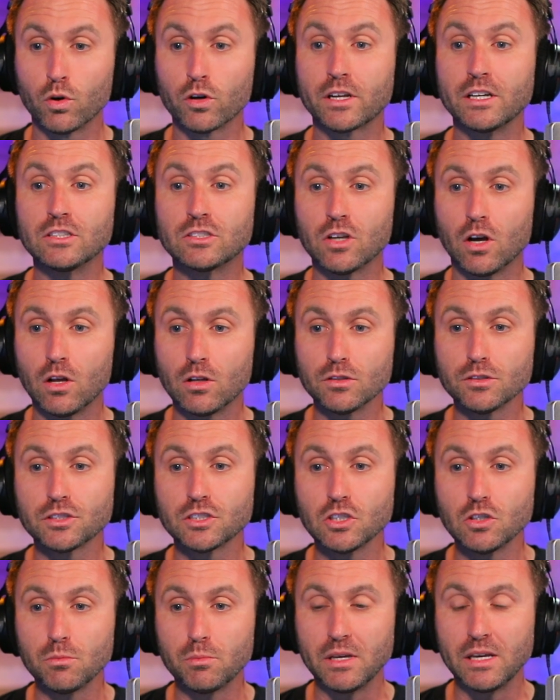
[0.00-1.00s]
Work is
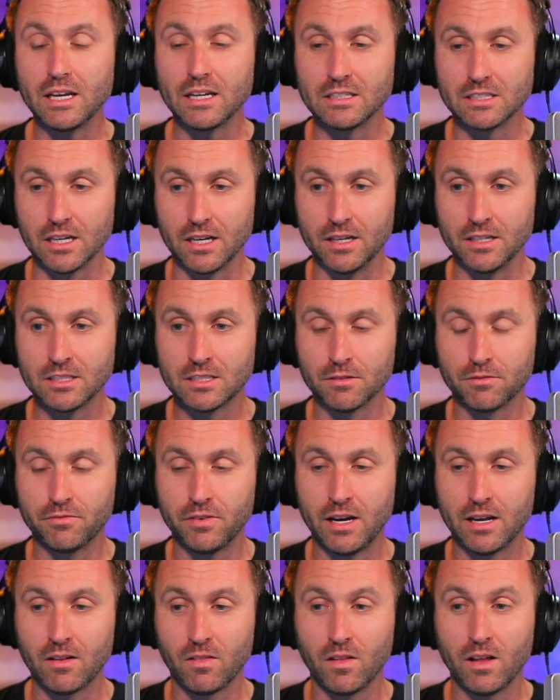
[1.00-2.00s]
also being done to
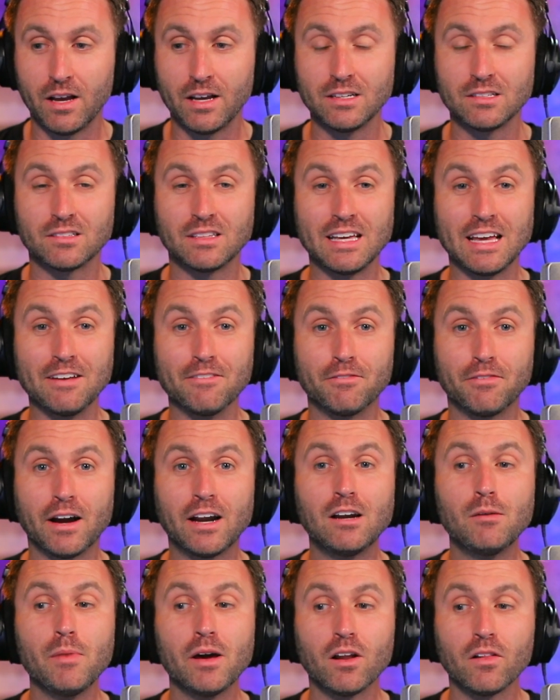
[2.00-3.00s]
finalize the
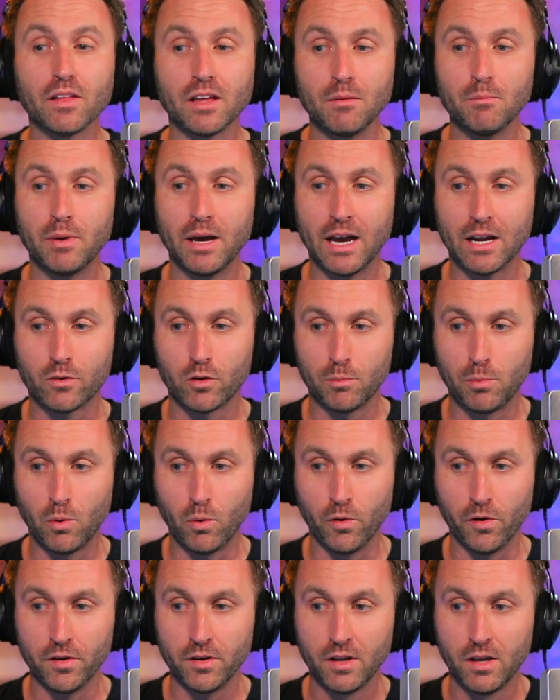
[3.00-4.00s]
environmental impact
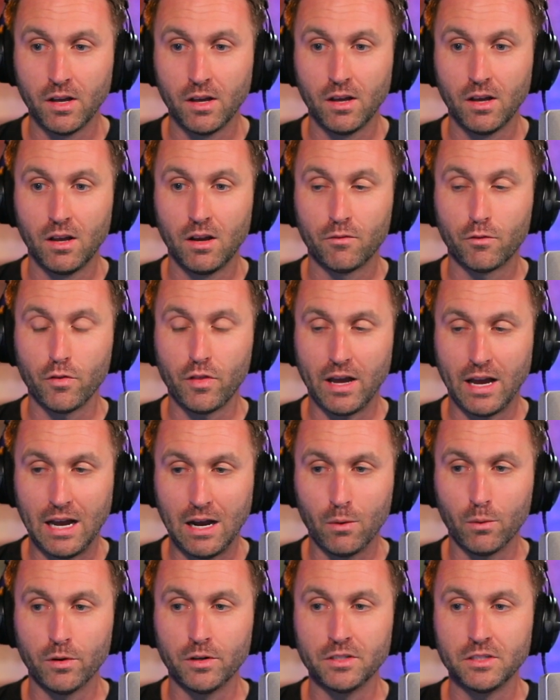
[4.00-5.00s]
report for the
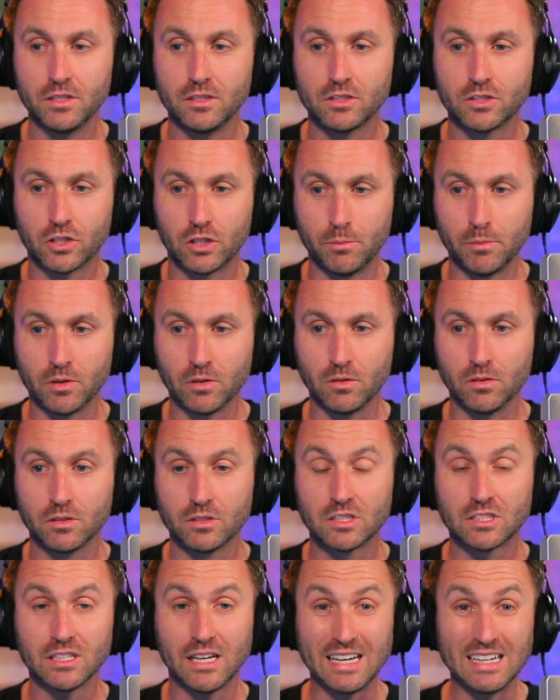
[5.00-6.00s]
Howard Terminal
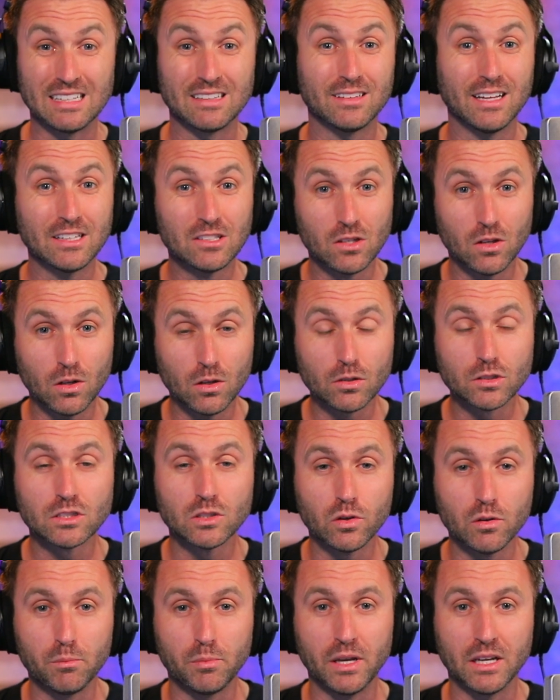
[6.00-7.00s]
site. That's
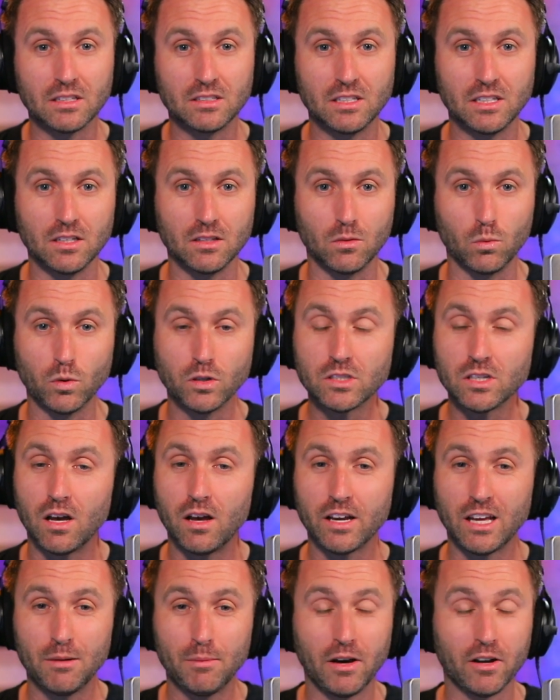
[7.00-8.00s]
also a big deal. We're
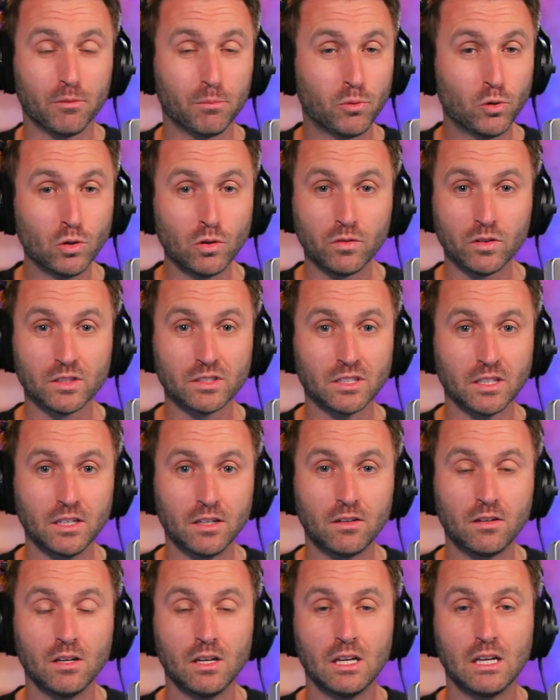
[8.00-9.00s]
talking about approvals
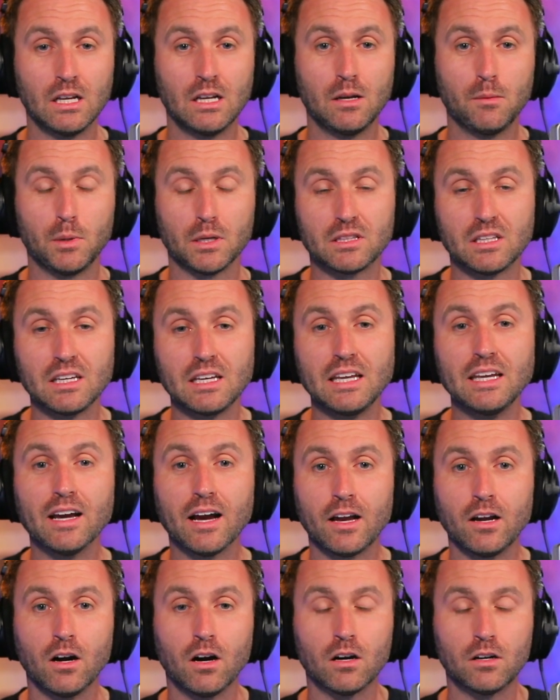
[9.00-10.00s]
here, but the
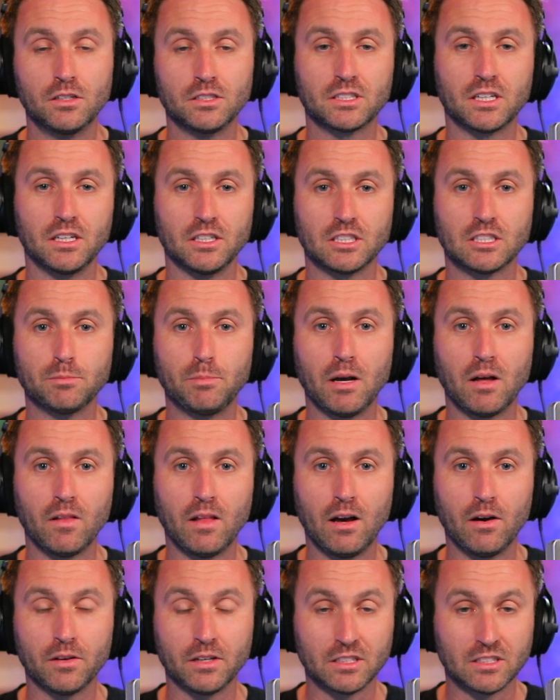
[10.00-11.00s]
EIR is going to spell
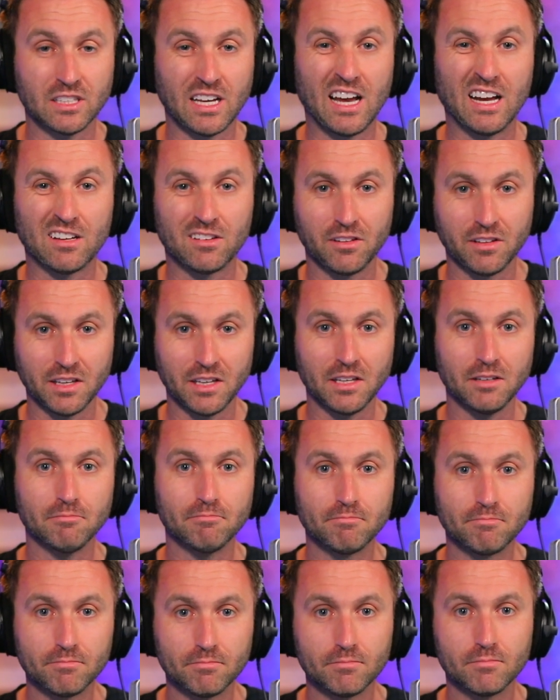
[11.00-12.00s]
out exactly,
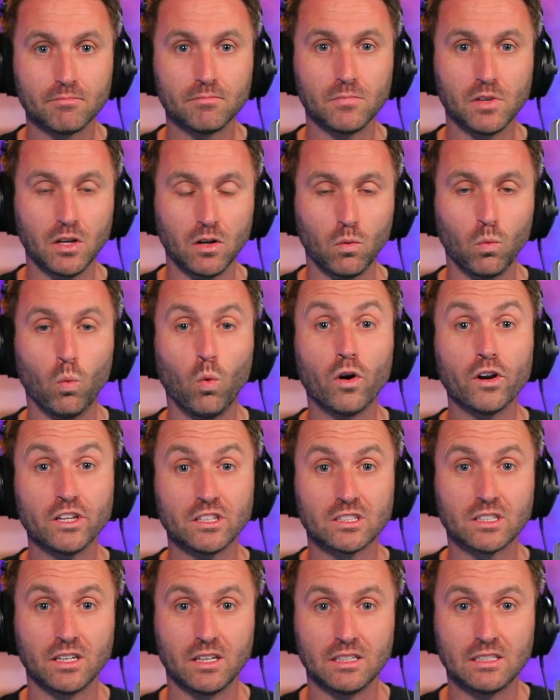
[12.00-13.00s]
you know, what
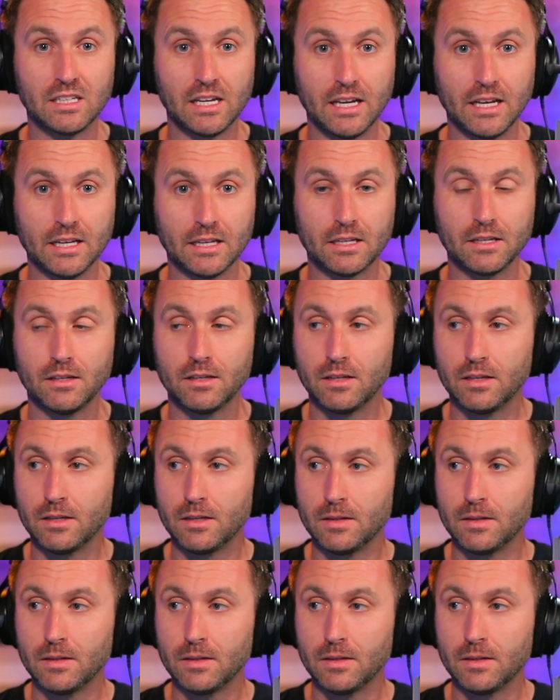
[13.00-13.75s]
it's going to take